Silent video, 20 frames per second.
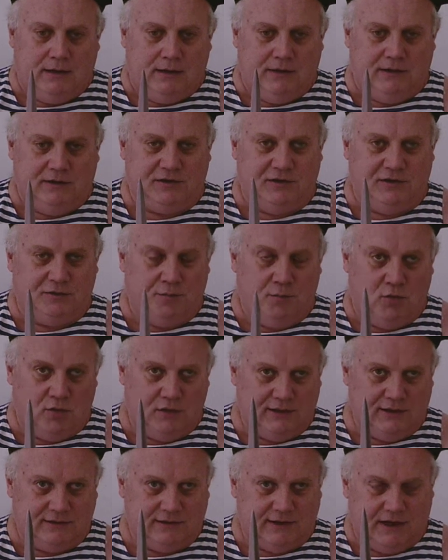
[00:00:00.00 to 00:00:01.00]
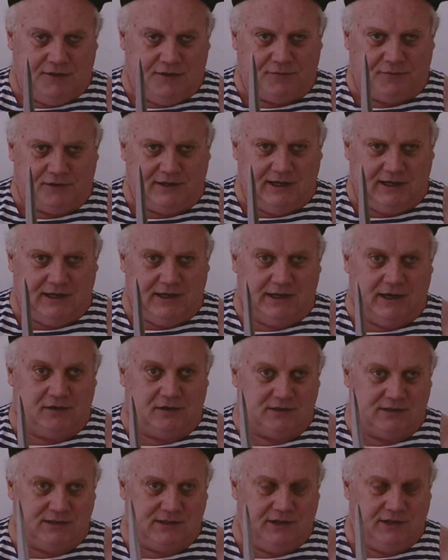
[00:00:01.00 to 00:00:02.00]
this is more designed for taking
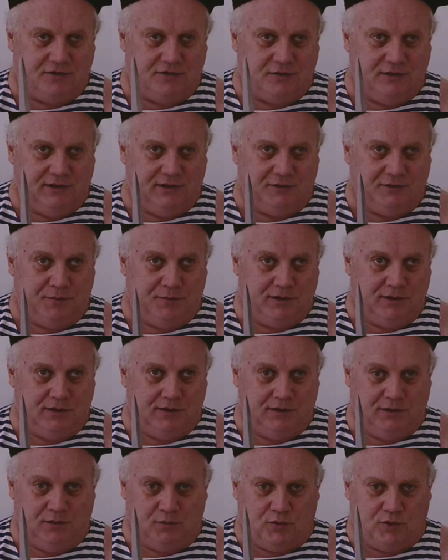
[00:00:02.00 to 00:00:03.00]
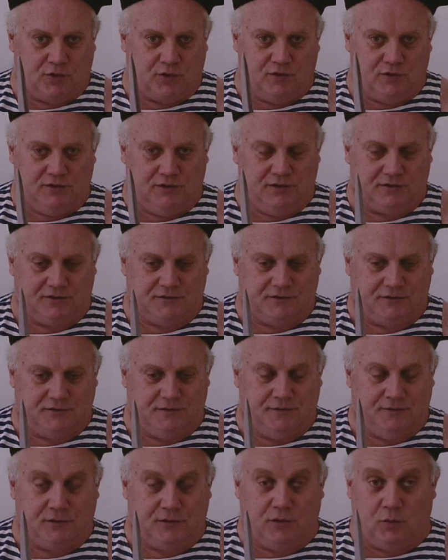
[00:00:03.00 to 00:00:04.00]
out sentries, but it worked just
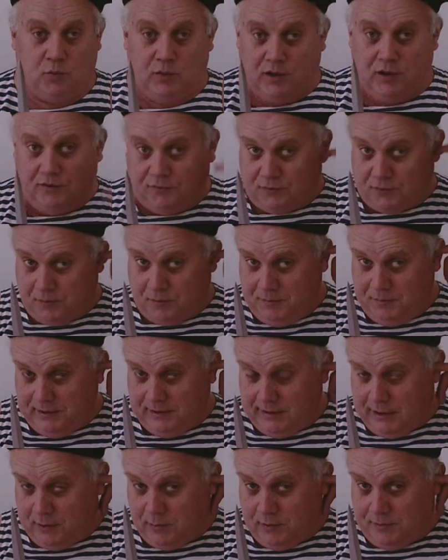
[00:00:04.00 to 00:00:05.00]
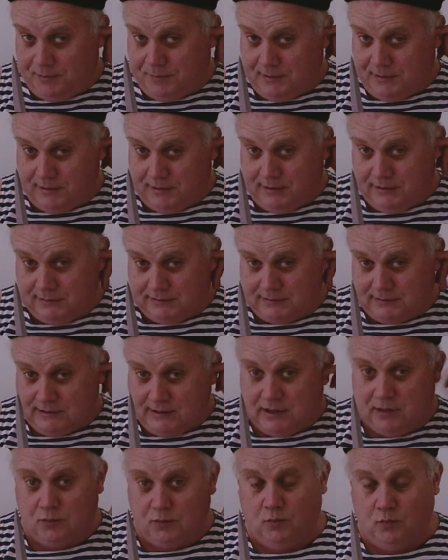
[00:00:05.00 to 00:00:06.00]
very well for a melee weapon. It's
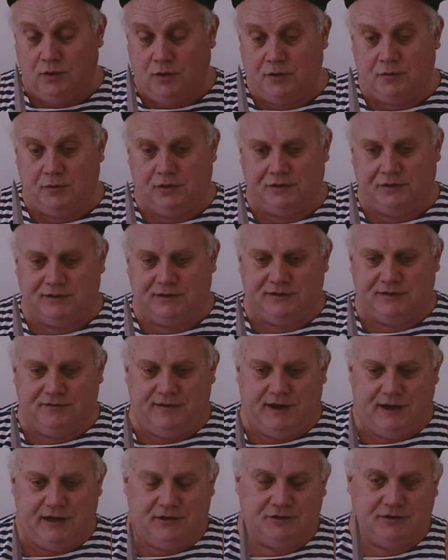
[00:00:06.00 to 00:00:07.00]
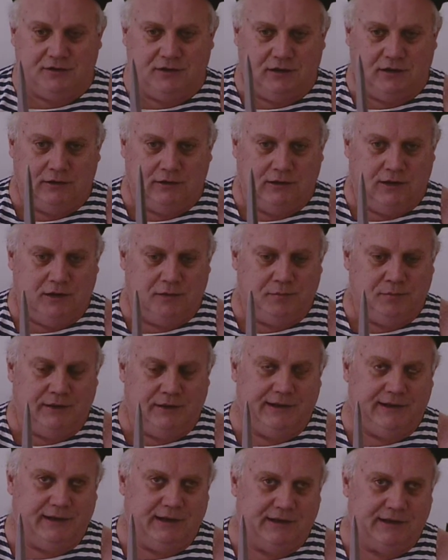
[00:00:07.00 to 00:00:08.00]
got one real disadvantage: a long
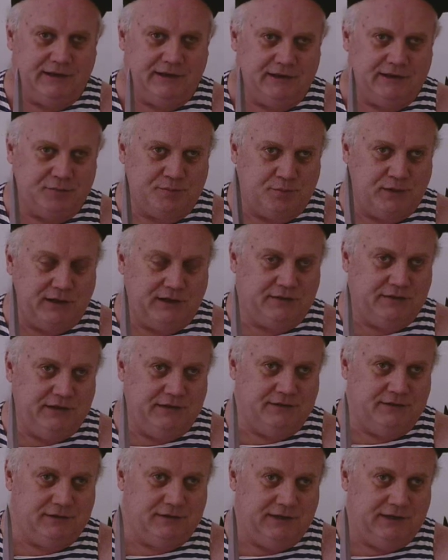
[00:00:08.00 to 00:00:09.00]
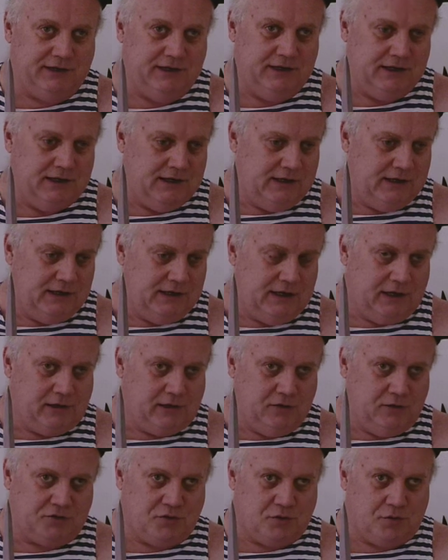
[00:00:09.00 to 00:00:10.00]
blade like this breaks easily in
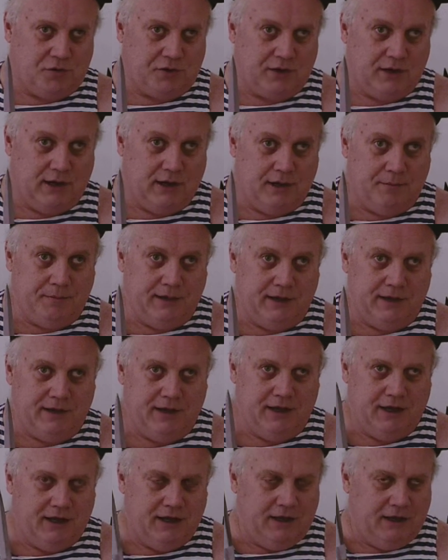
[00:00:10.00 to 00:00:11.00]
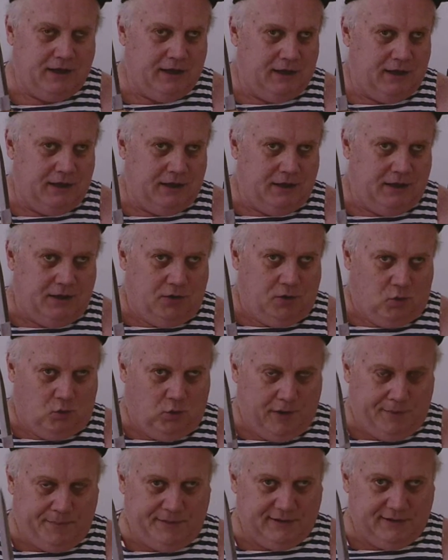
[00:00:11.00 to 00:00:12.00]
close quarter combat.
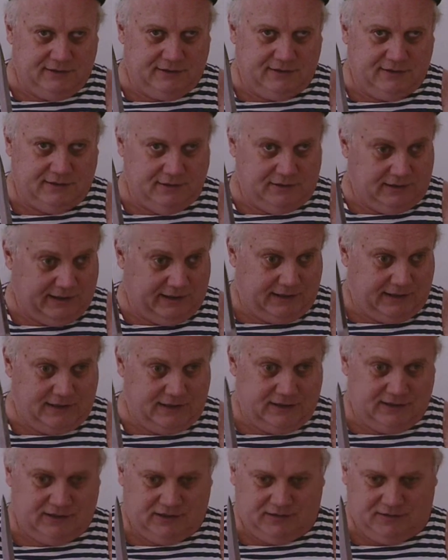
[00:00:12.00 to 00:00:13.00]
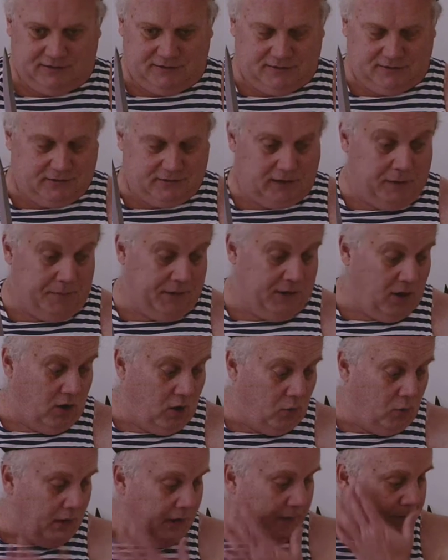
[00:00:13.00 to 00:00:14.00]
Weapons like this, all
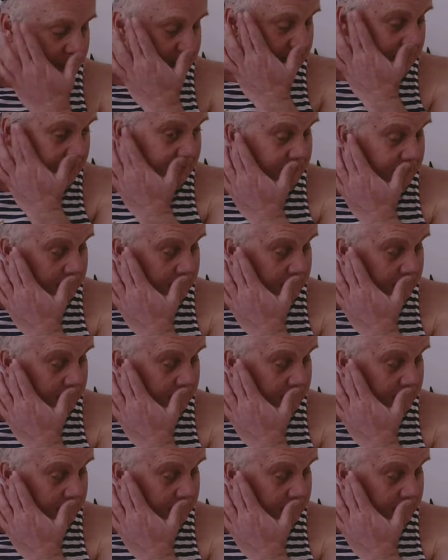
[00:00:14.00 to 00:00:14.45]
weapons,